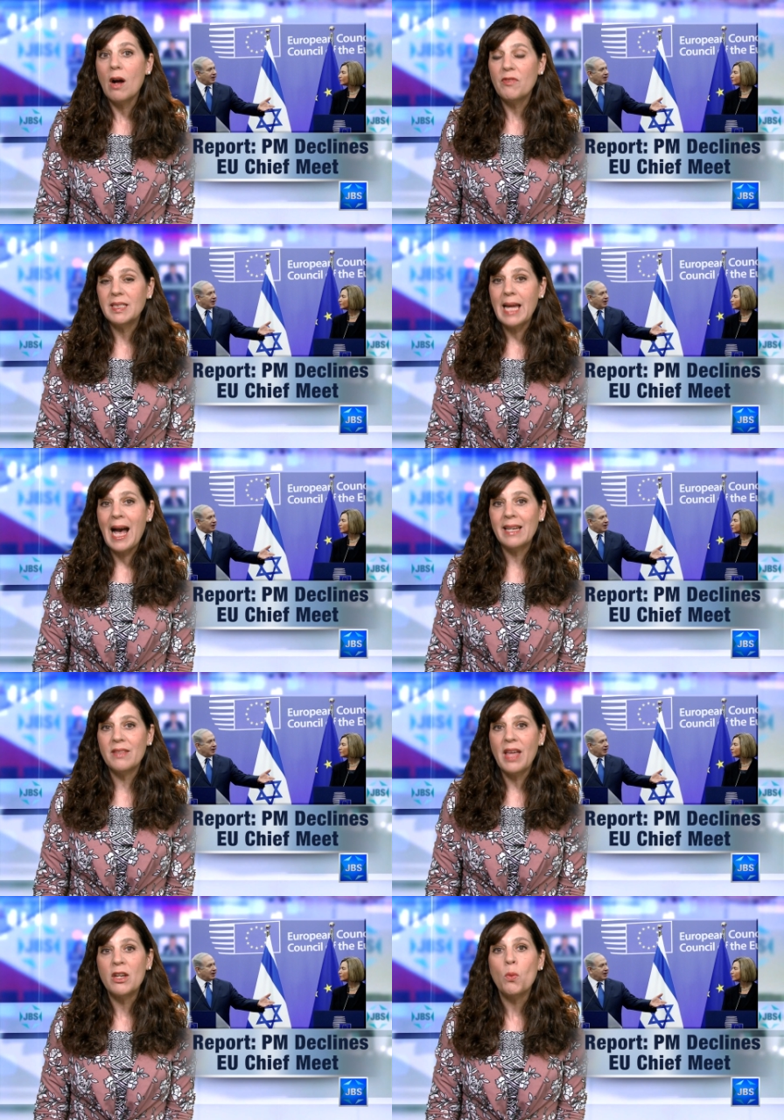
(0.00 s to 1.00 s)
Her office
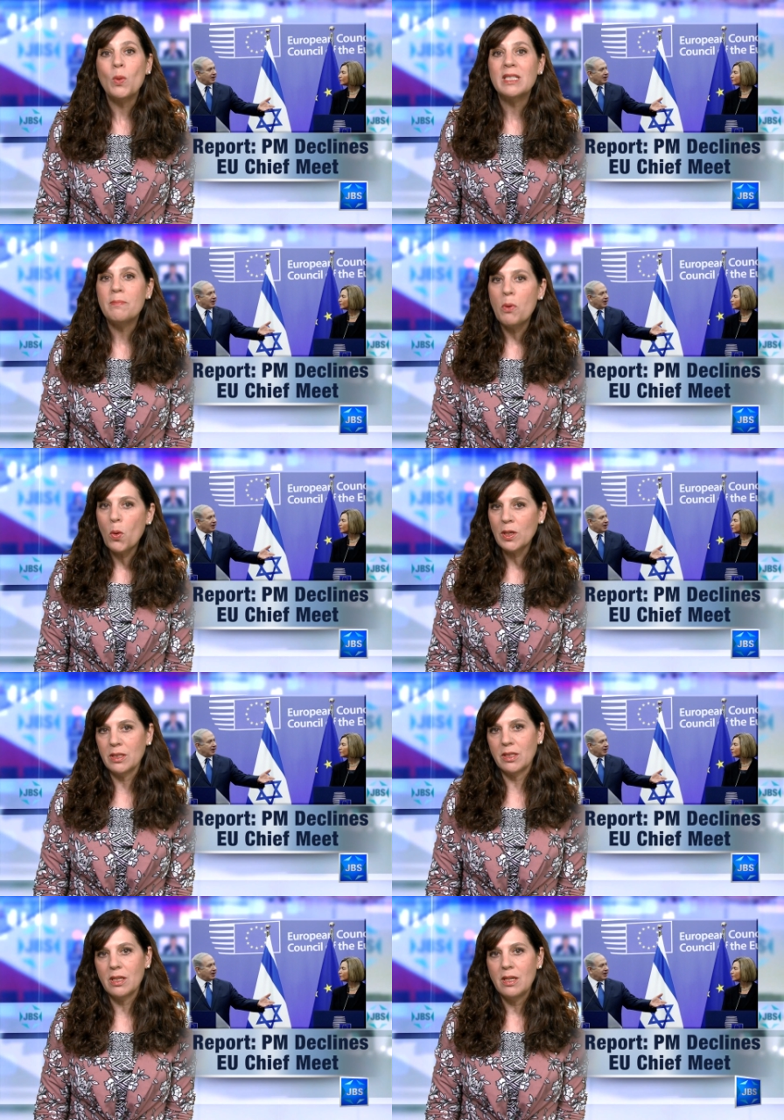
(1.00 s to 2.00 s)
added that it was
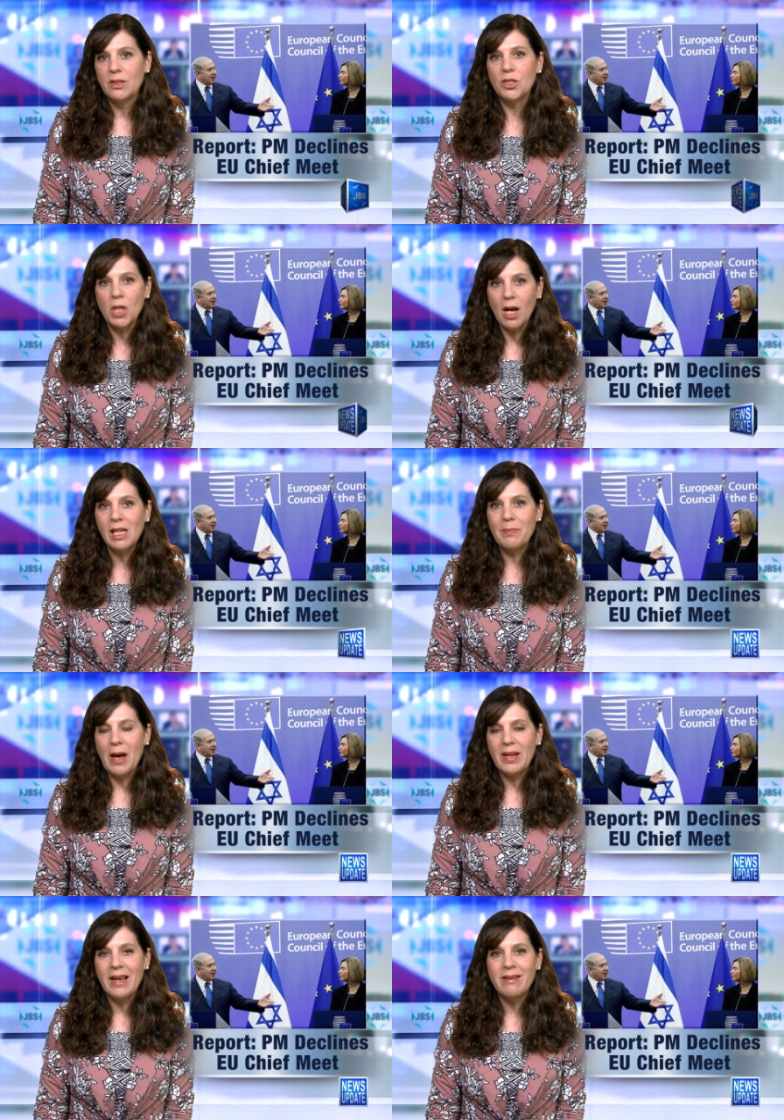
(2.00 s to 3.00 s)
important to talk
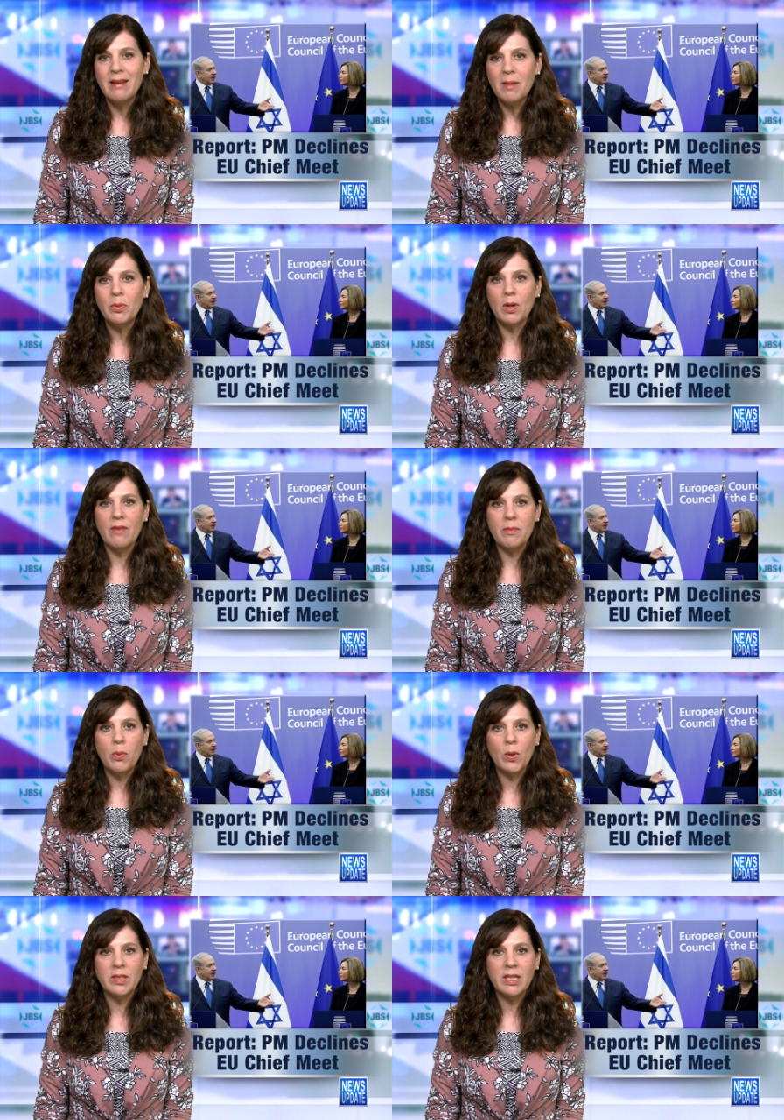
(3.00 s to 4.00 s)
about a number of
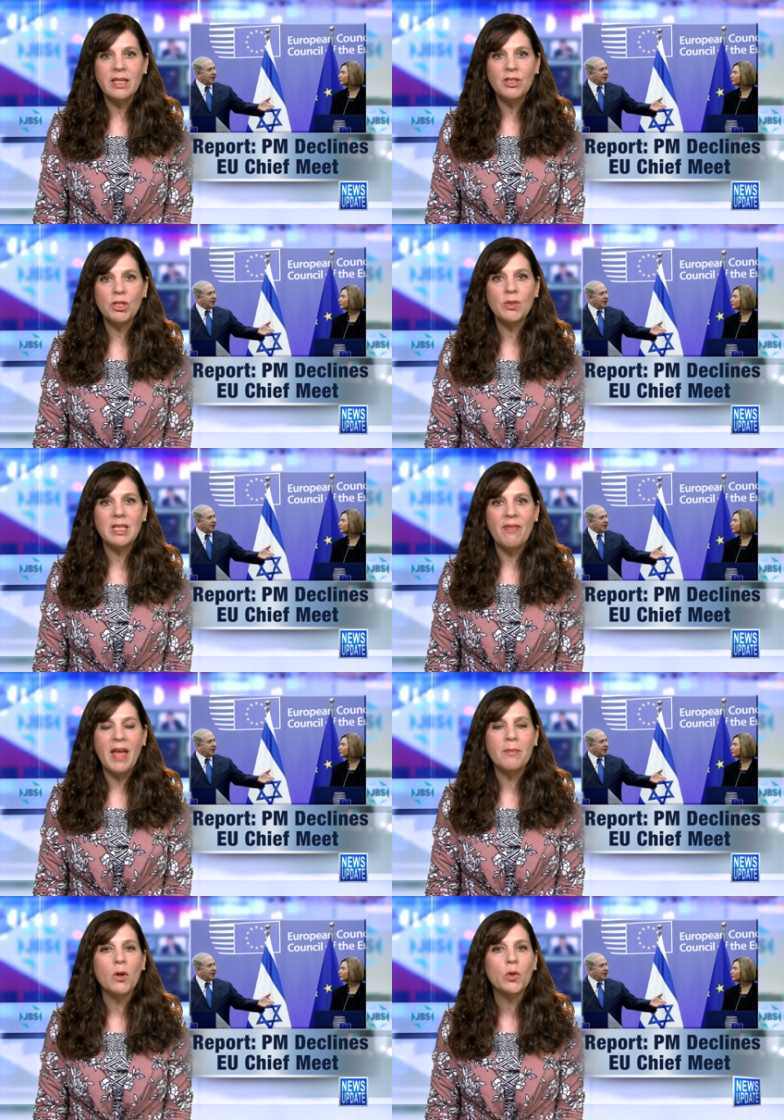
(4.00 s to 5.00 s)
important issues
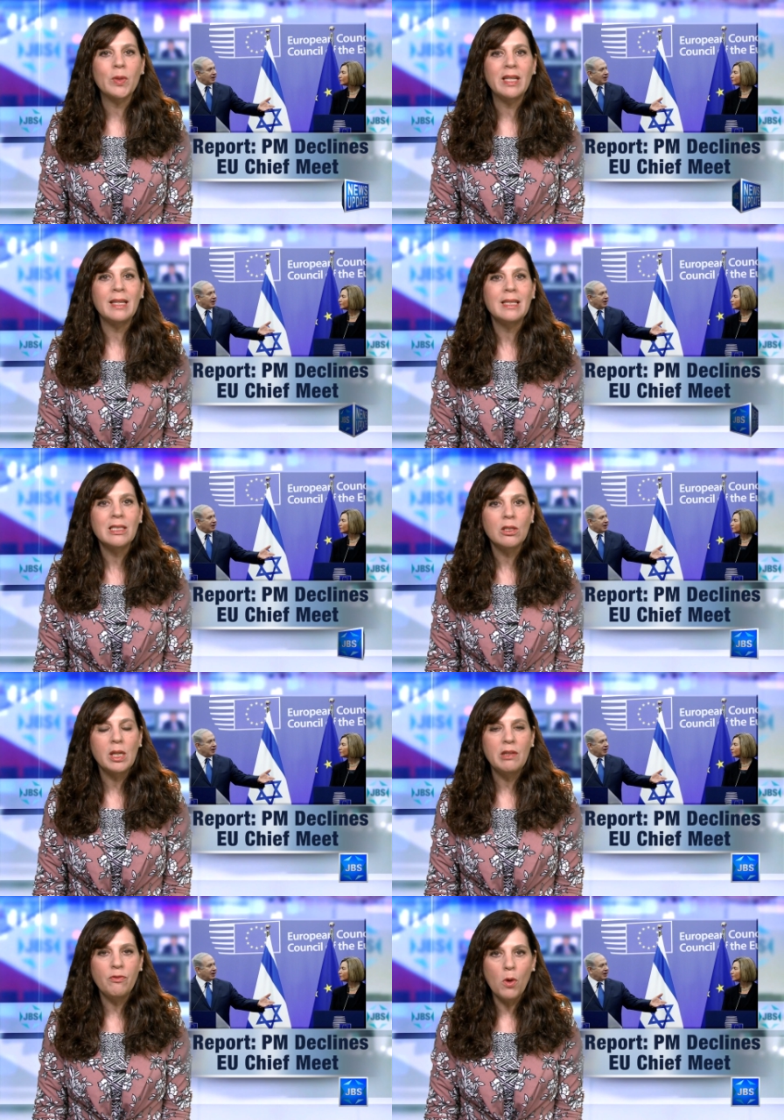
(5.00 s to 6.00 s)
and that Mogherini is
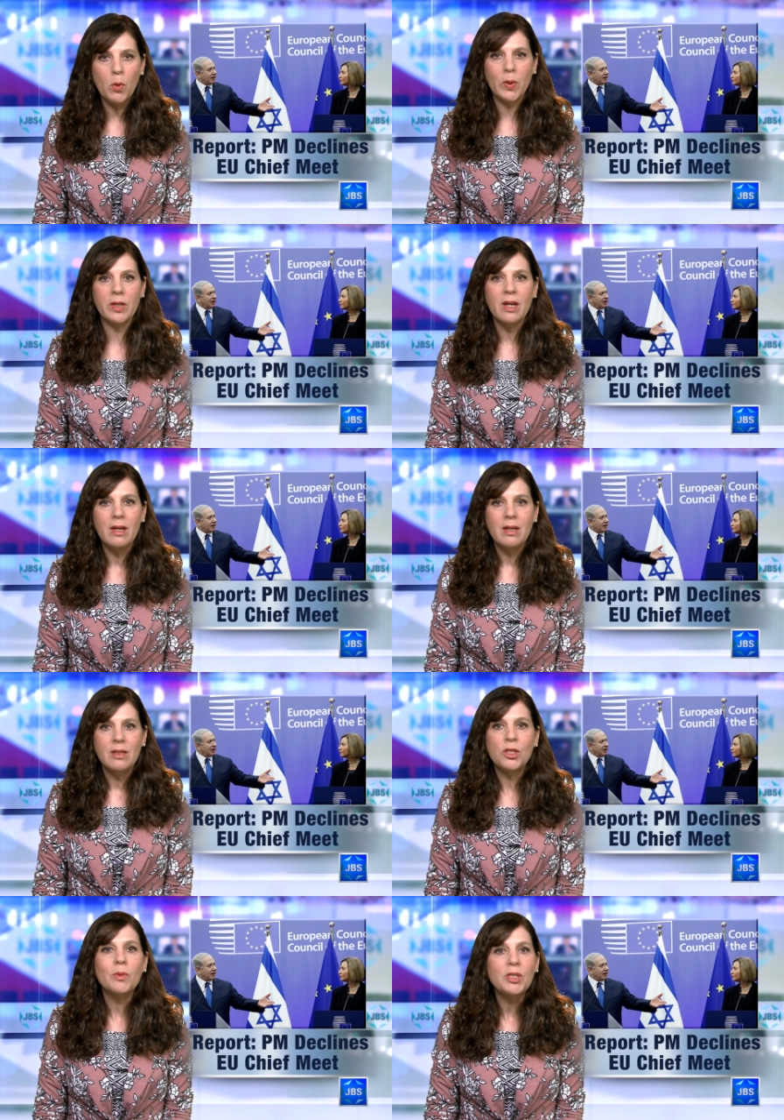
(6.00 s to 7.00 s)
looking forward
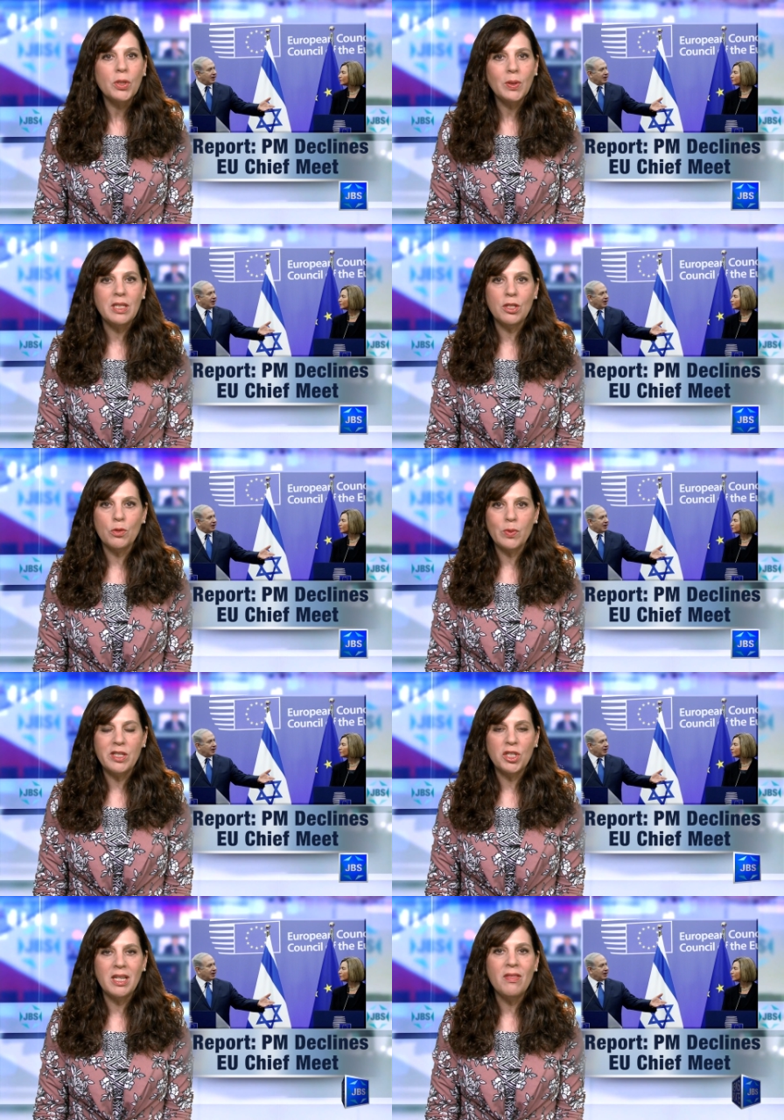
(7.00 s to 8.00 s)
to returning to the
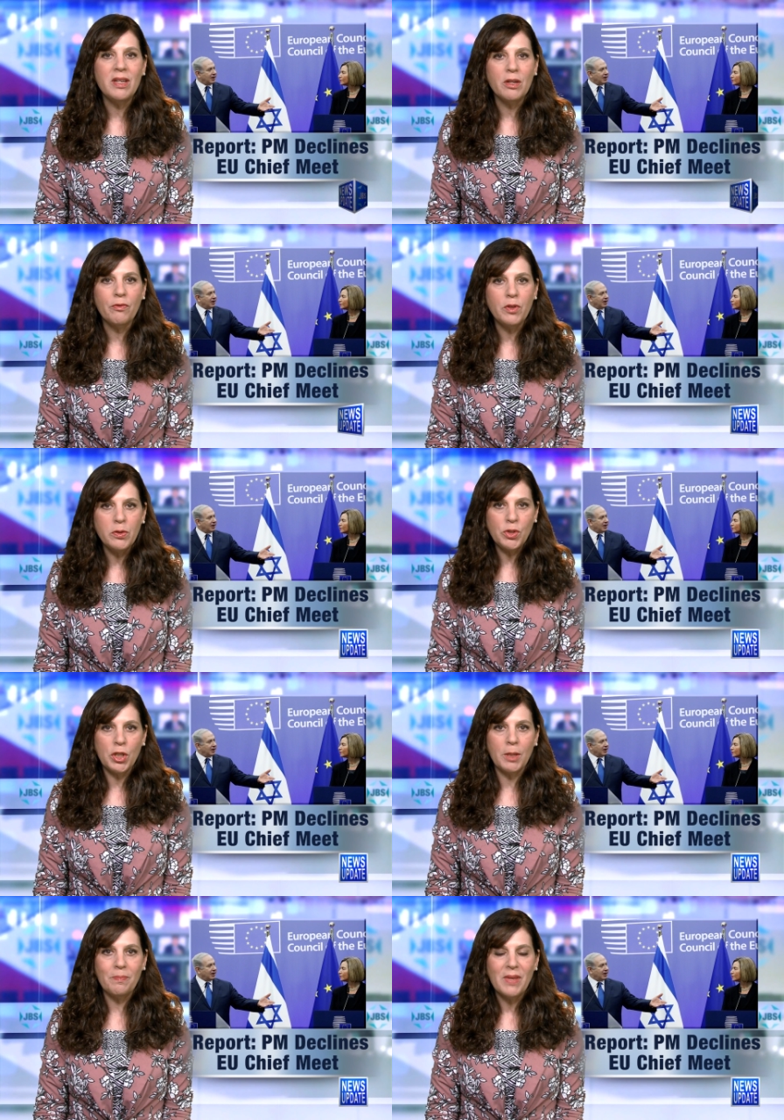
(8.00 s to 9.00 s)
region in the near
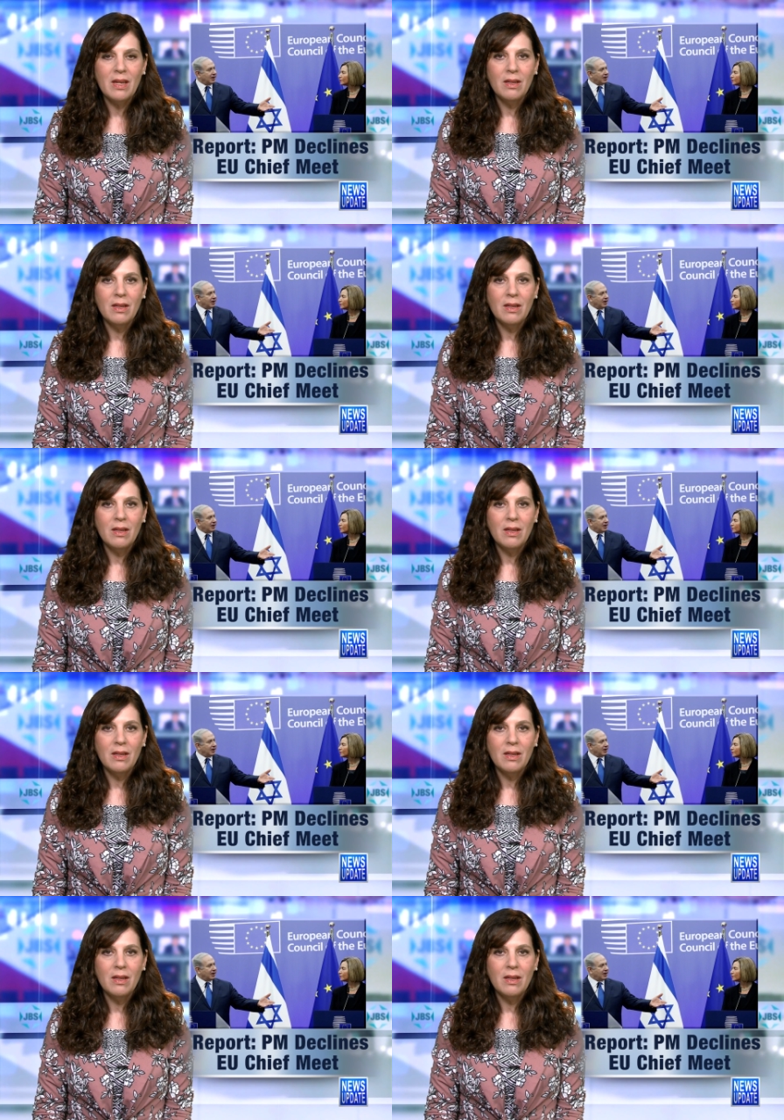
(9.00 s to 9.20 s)
future.